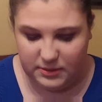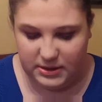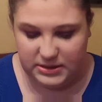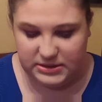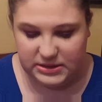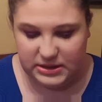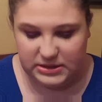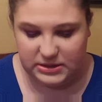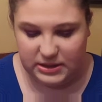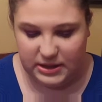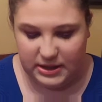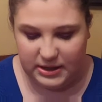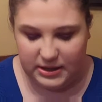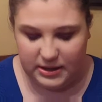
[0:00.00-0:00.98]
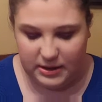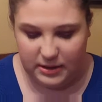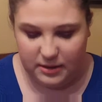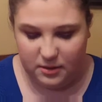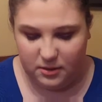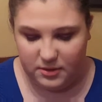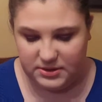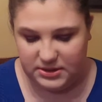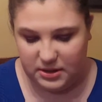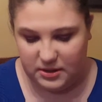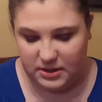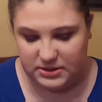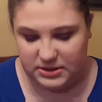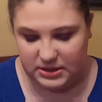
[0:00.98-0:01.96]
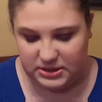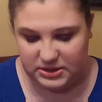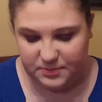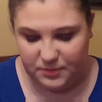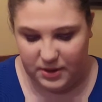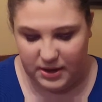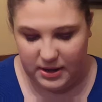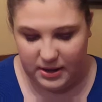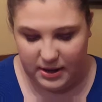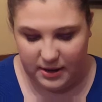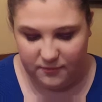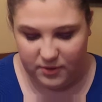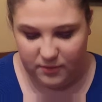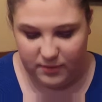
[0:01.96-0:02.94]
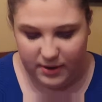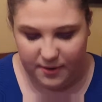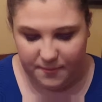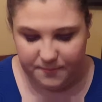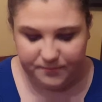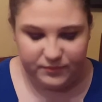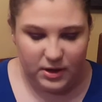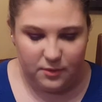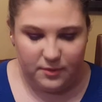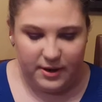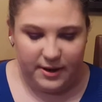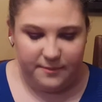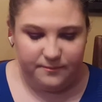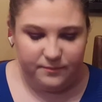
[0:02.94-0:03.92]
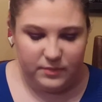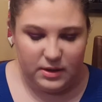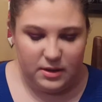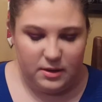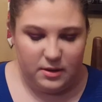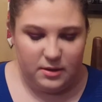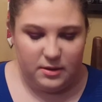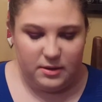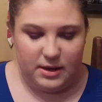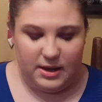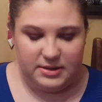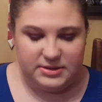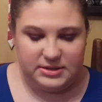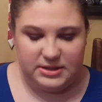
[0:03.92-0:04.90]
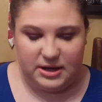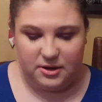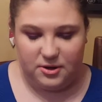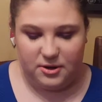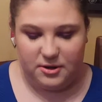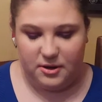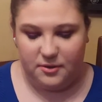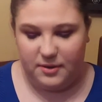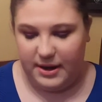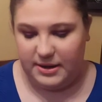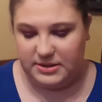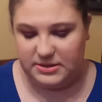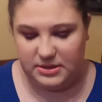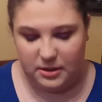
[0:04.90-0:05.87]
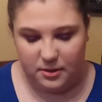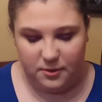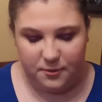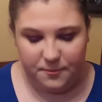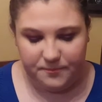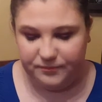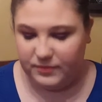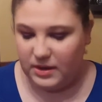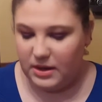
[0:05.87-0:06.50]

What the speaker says: this is like, oh, see, it's like spraying everywhere. Okay. Yeah, this is not good. Okay, so